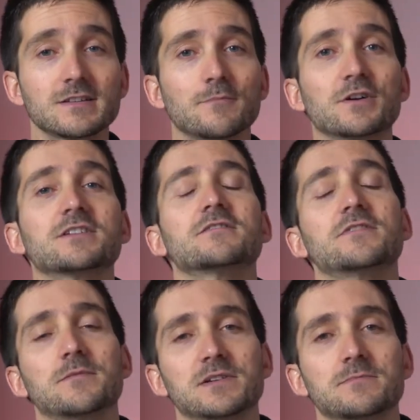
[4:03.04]
someone in the
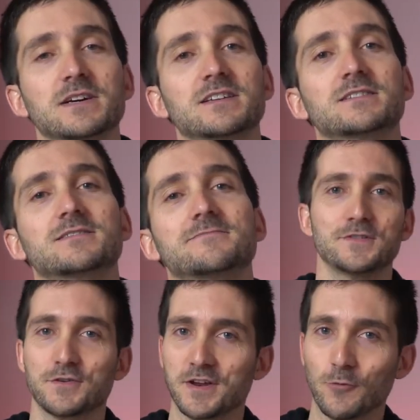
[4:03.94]
family made it.
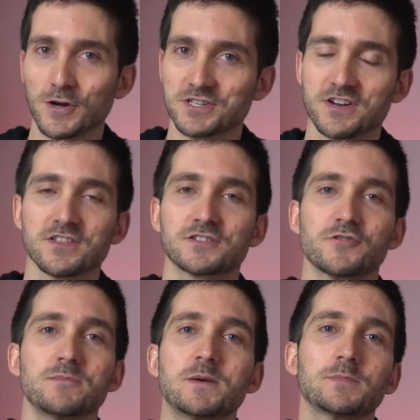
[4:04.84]
You can watch another
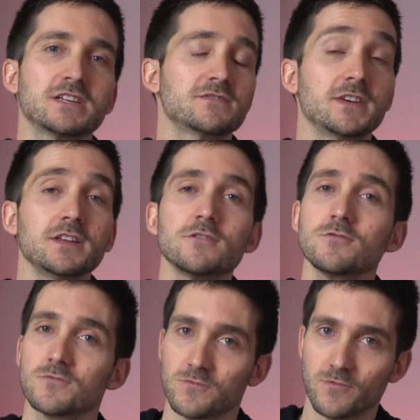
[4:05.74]
Train Me Please video
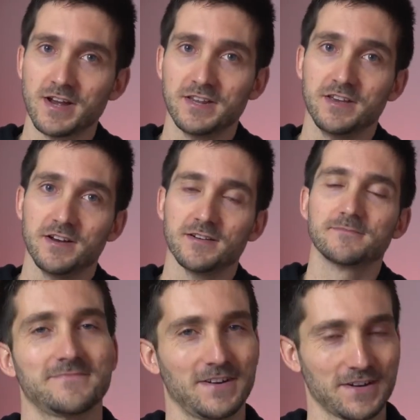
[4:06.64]
right here.
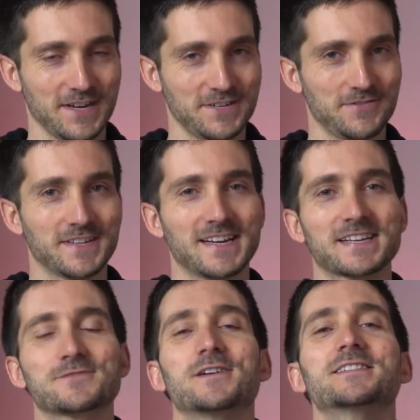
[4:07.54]
I'll catch you in the
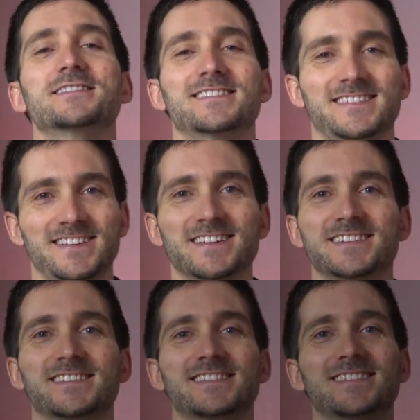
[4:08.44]
next one.
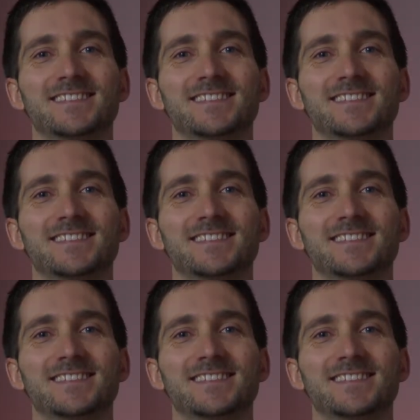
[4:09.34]
Cheers!